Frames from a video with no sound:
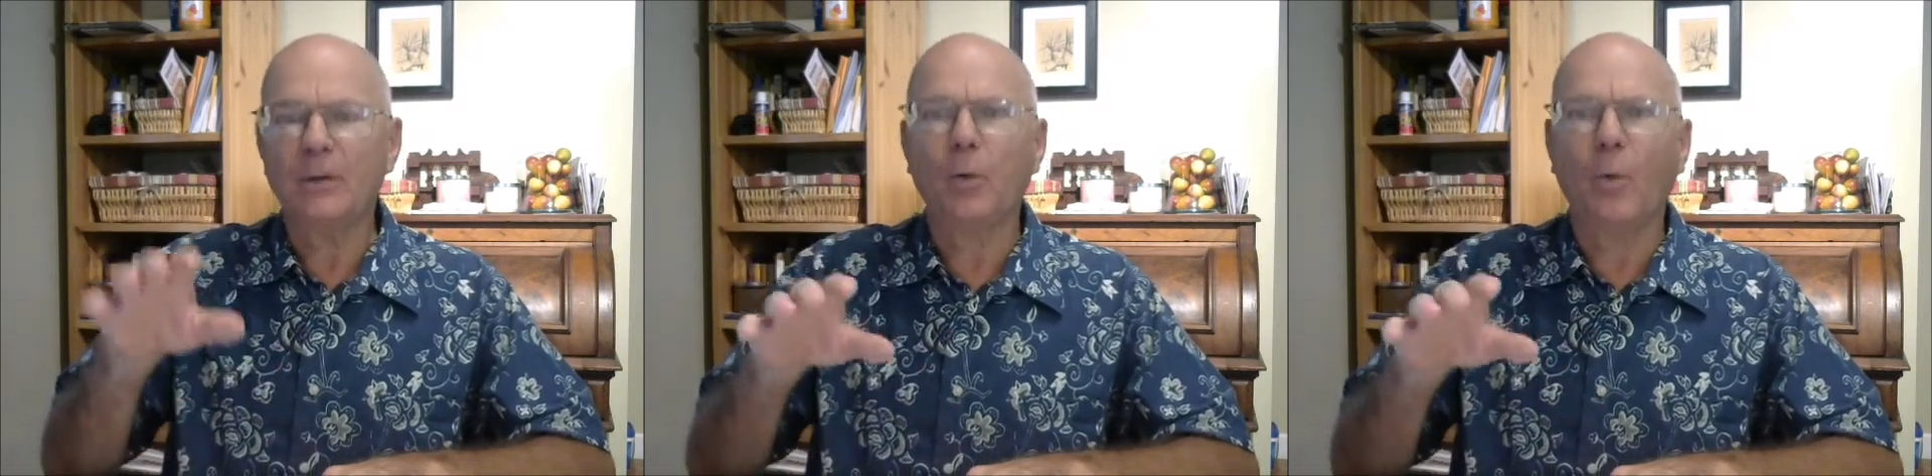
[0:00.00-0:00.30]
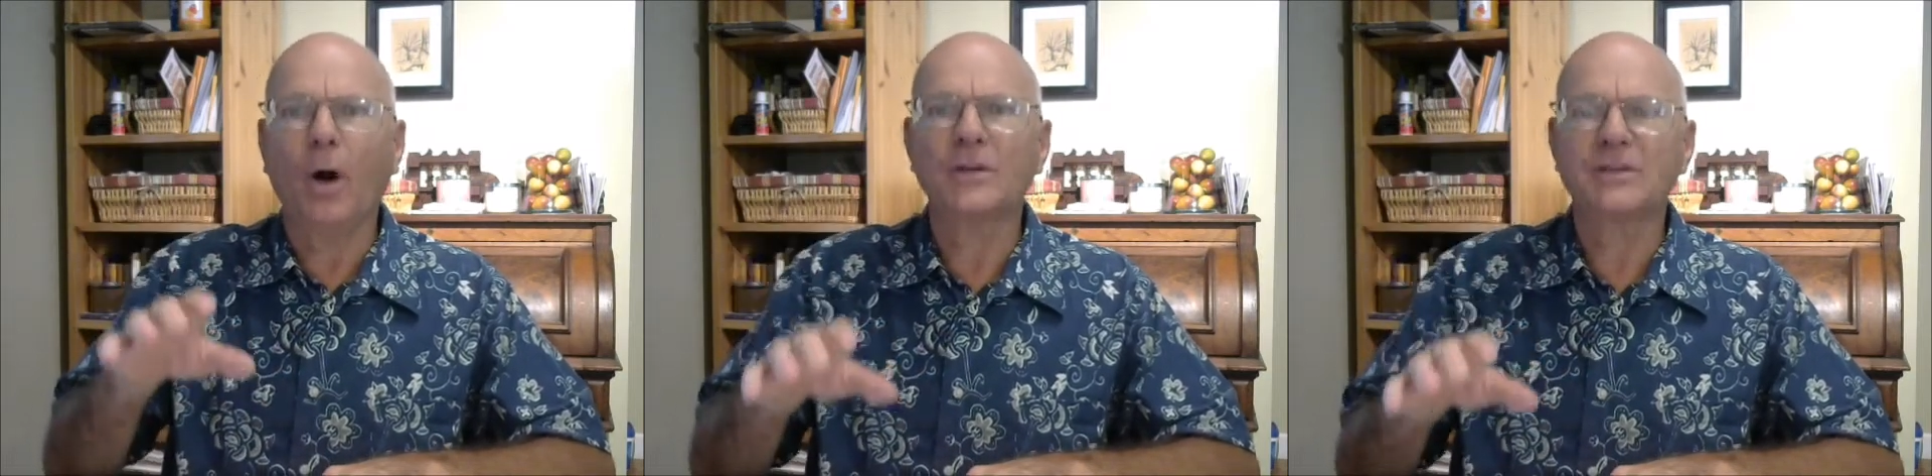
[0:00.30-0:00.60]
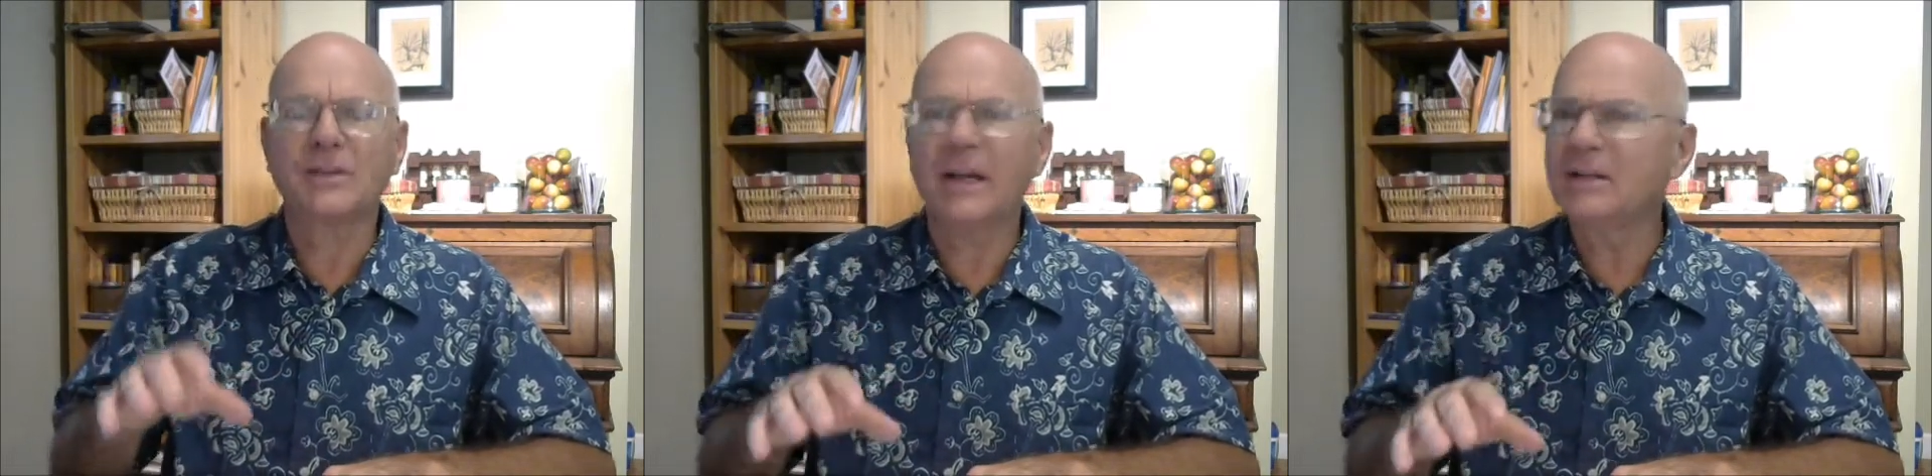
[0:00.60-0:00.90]
the
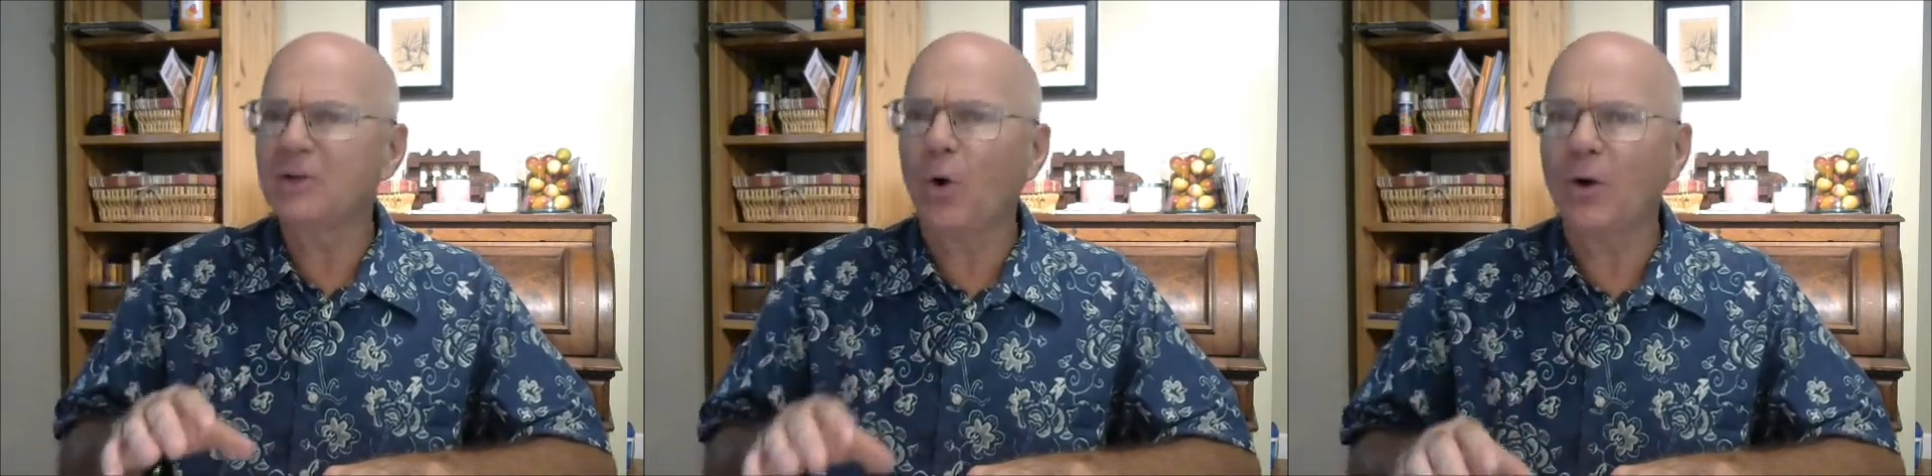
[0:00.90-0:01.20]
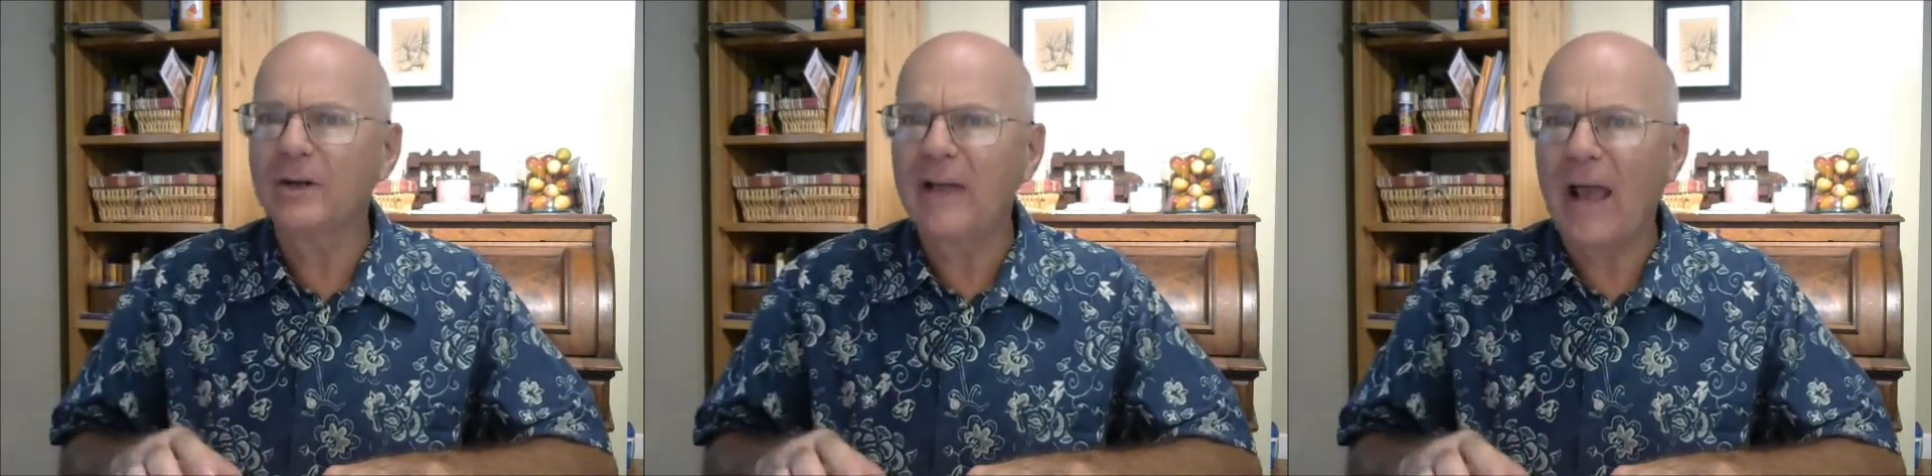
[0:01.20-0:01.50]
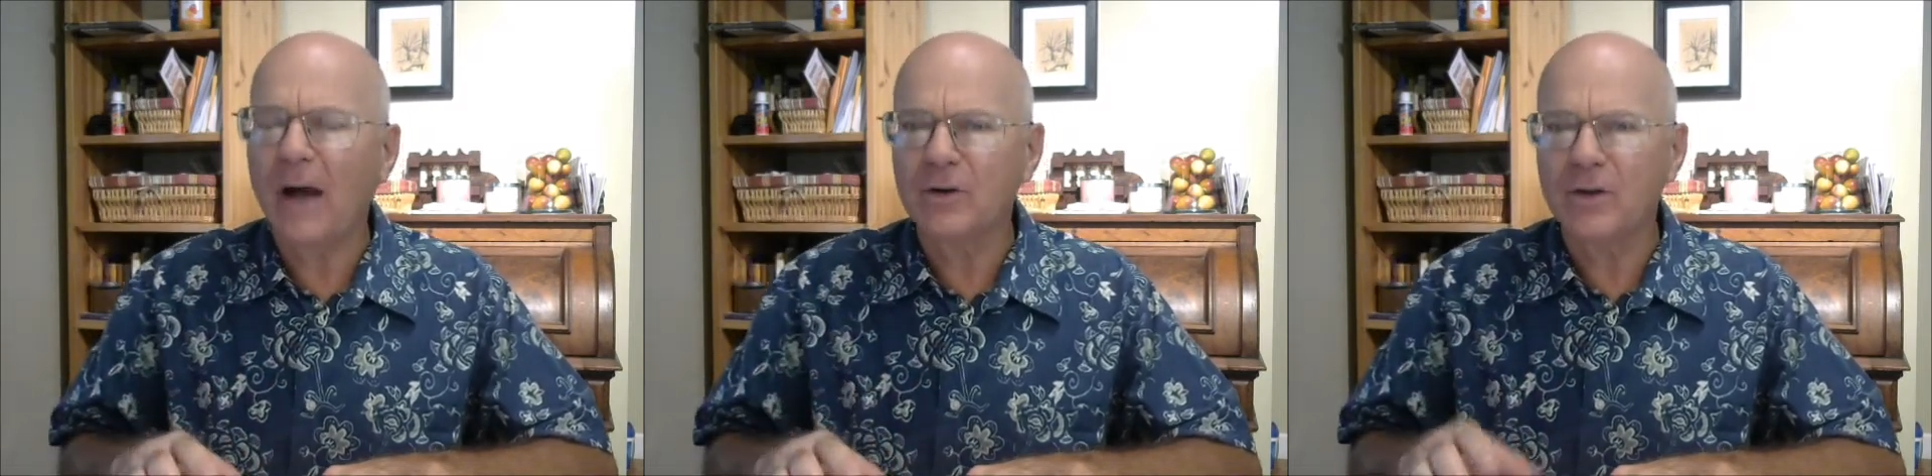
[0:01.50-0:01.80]
wall's getting torn down.